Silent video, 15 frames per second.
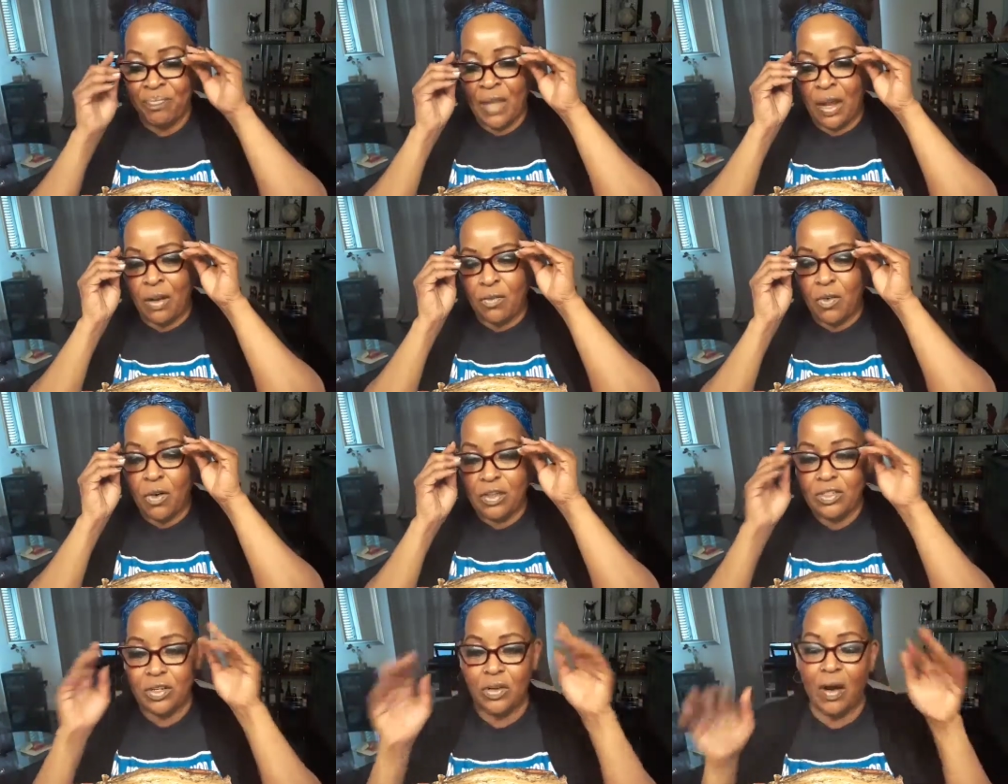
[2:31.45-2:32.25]
And of
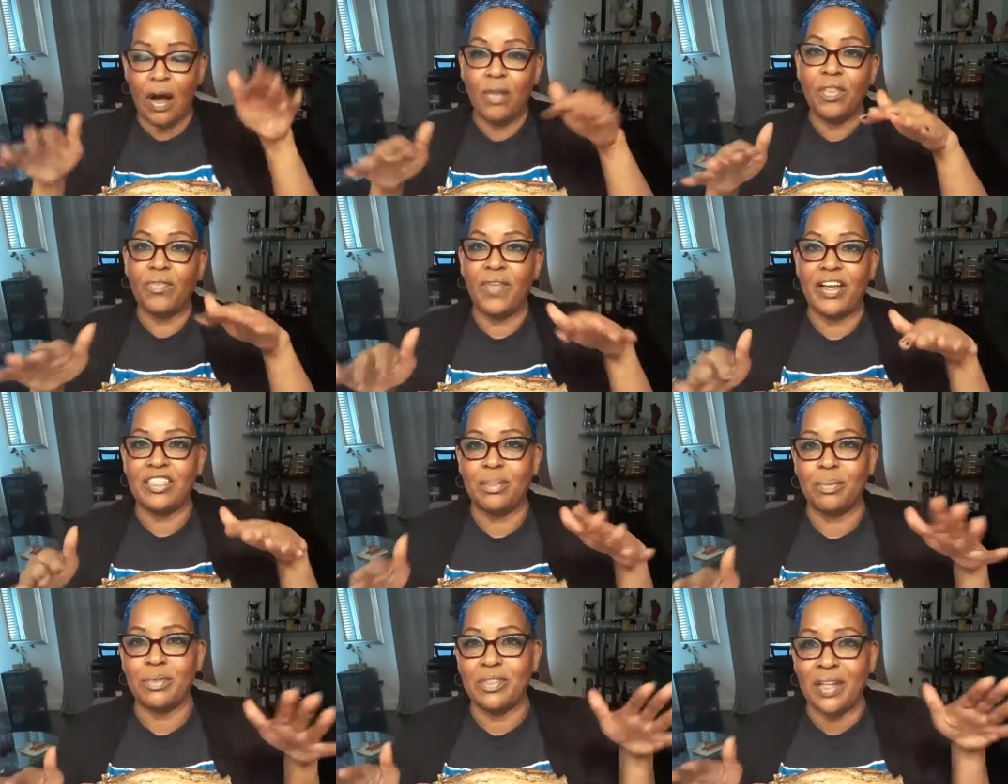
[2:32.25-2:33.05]
course, you know, all the
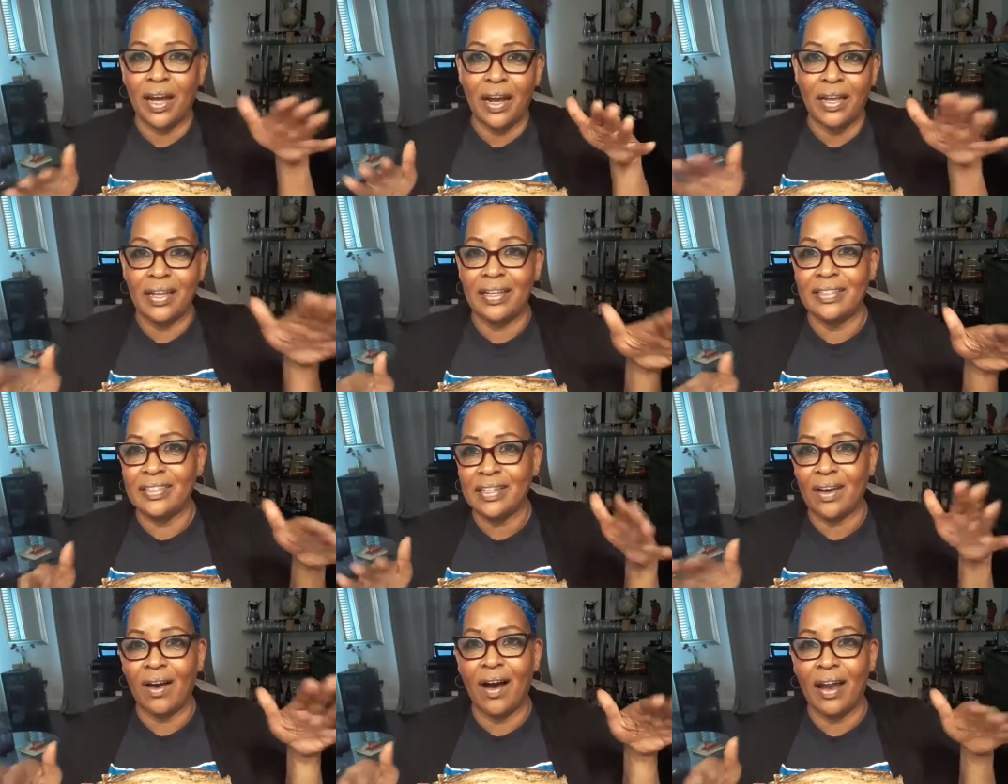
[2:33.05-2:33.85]
vegetables, the onions,
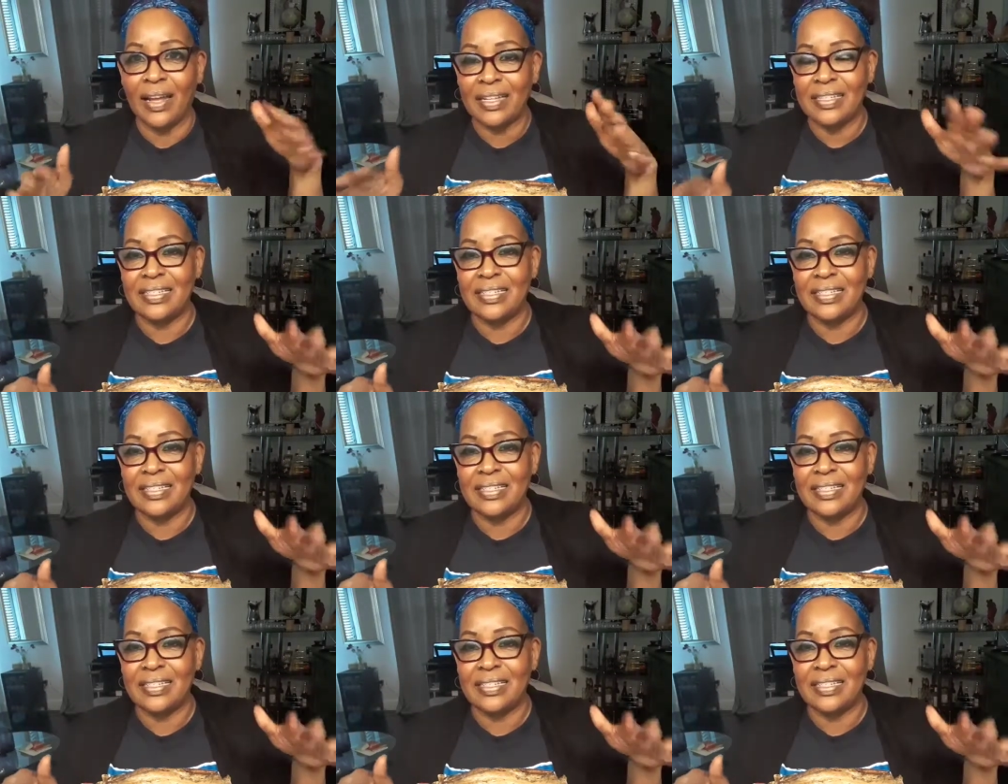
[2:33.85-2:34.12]
the garlic,